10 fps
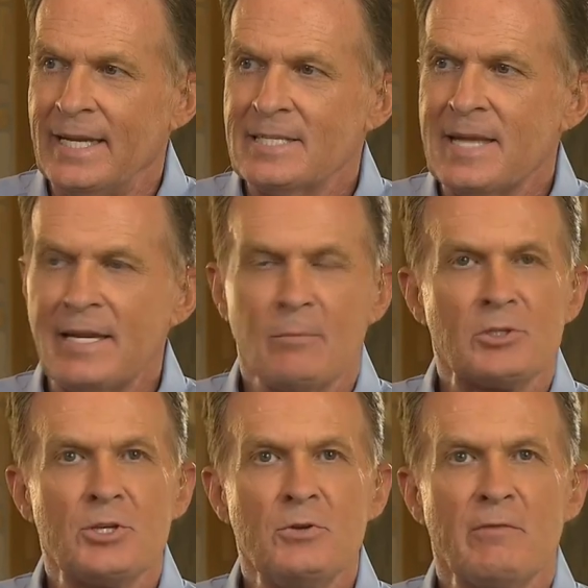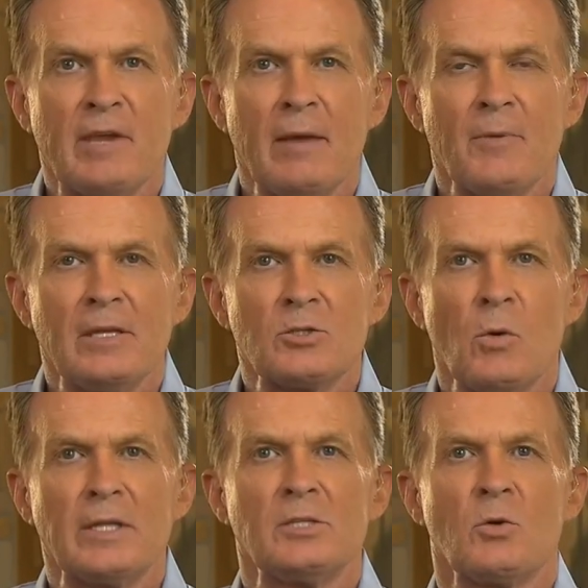It is day number two of campaign
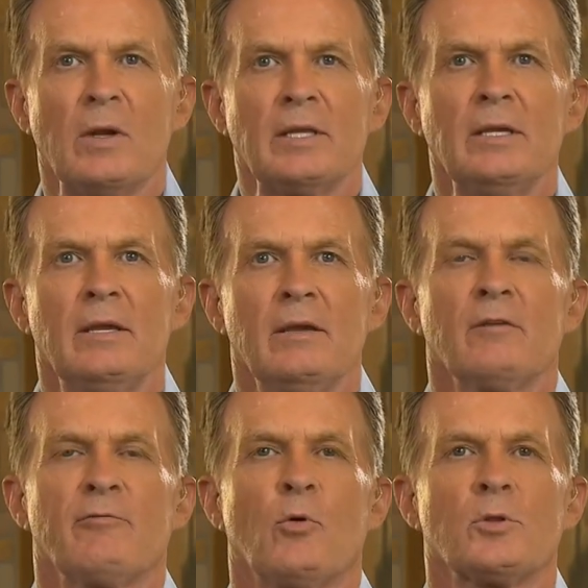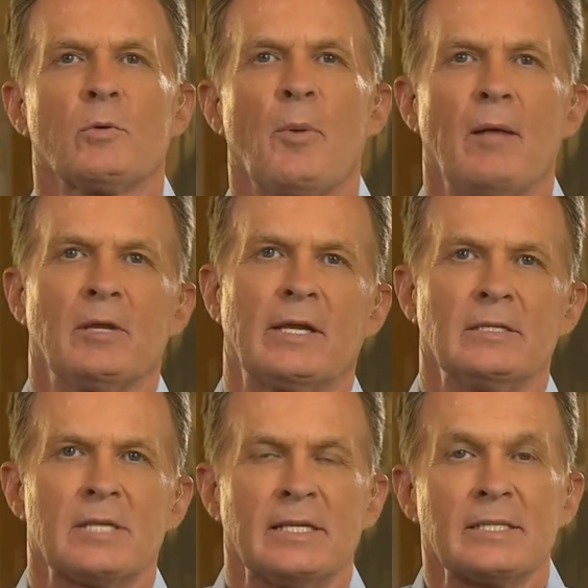2020 here for the
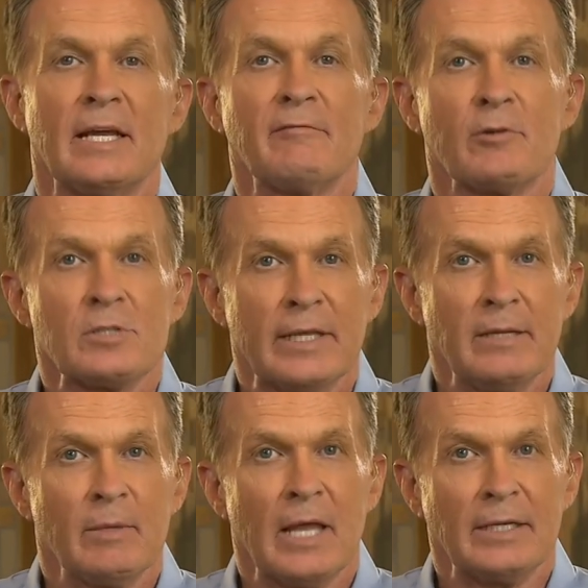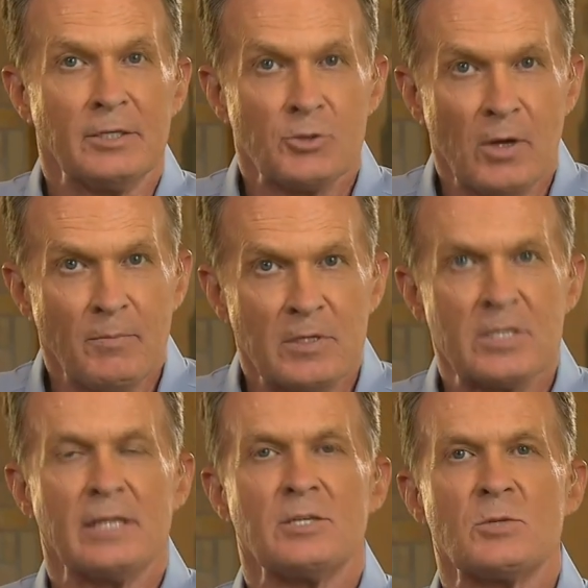Republicans. And tonight, First Lady Melania Trump
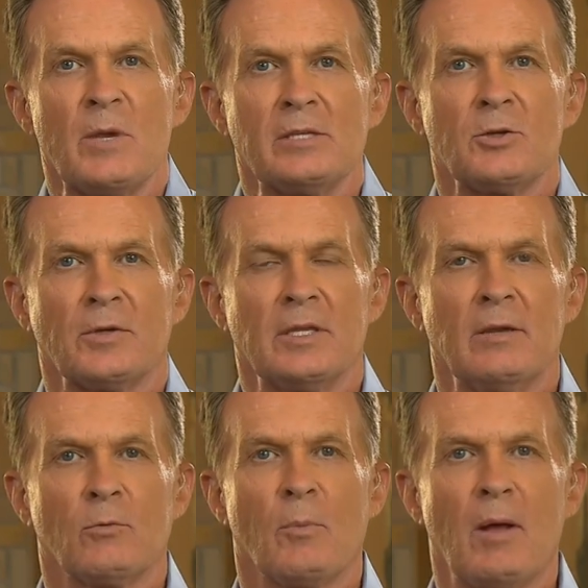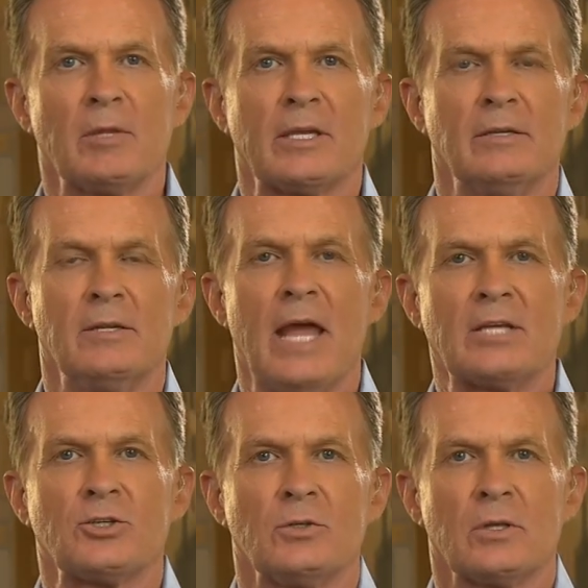is set to speak during the Republican
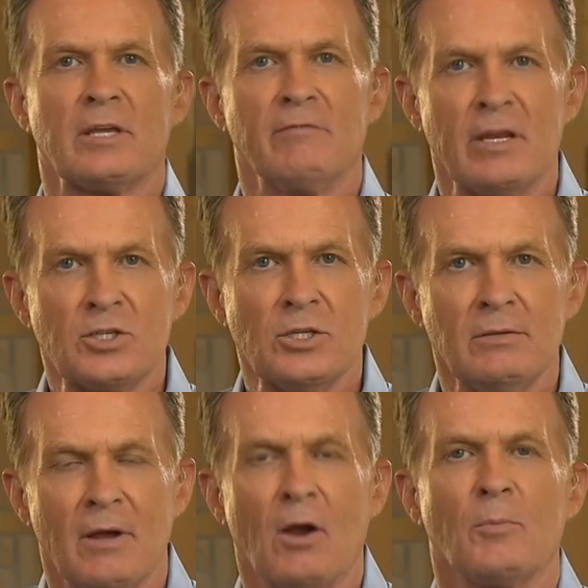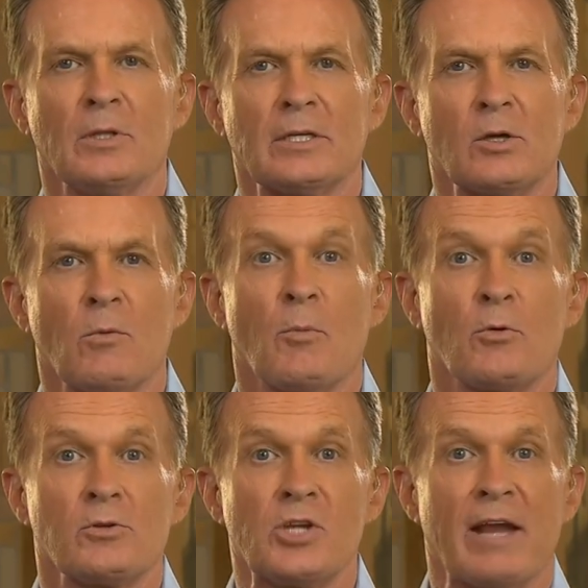National Convention. Our political
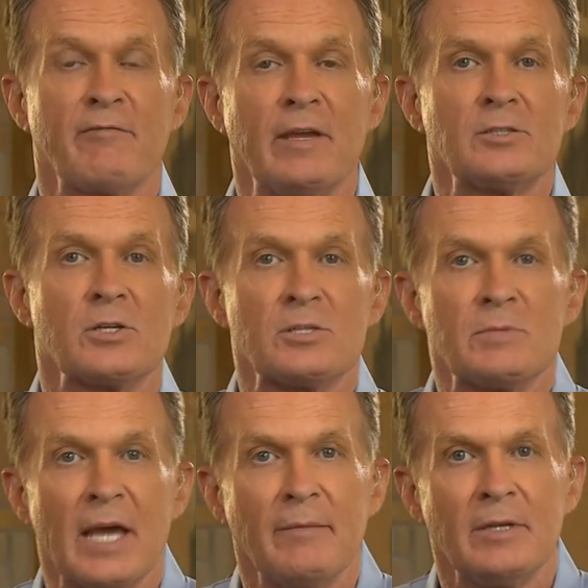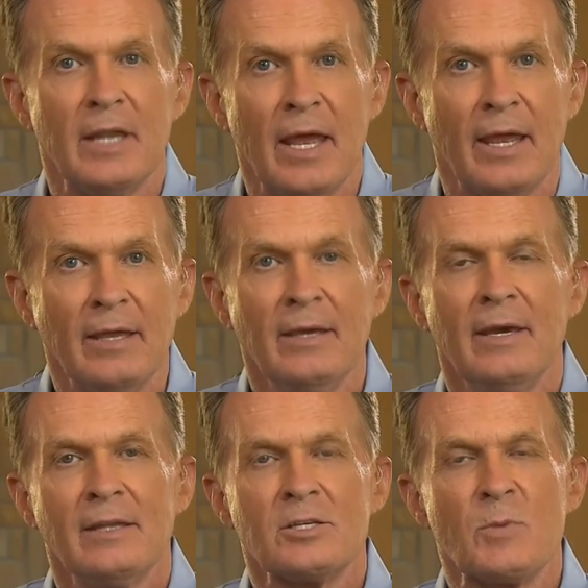reporter Jack Fink took some time today
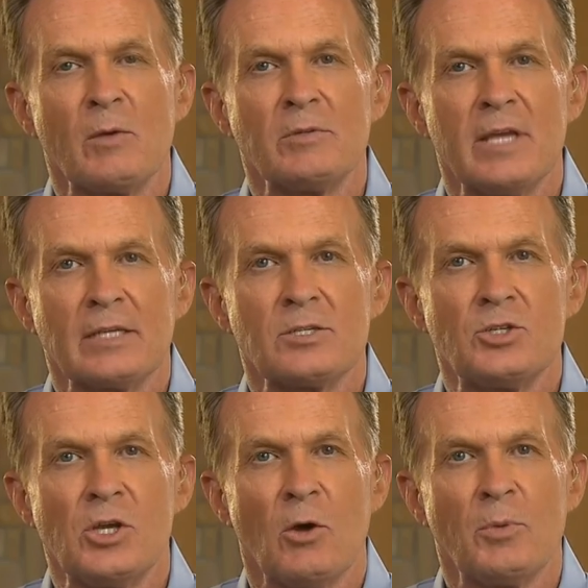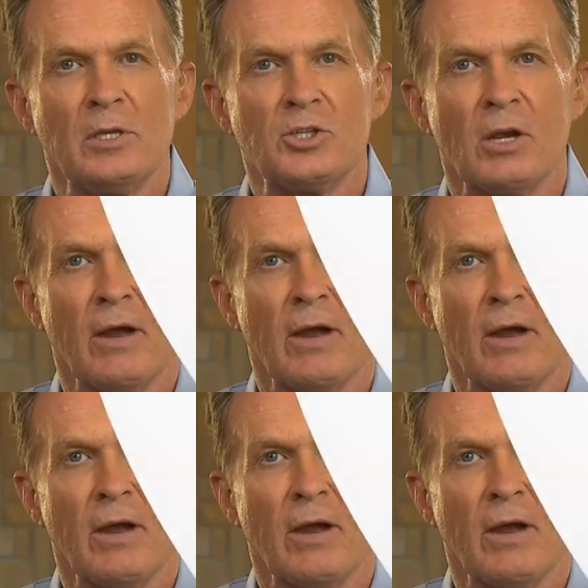to speak with Texas GOP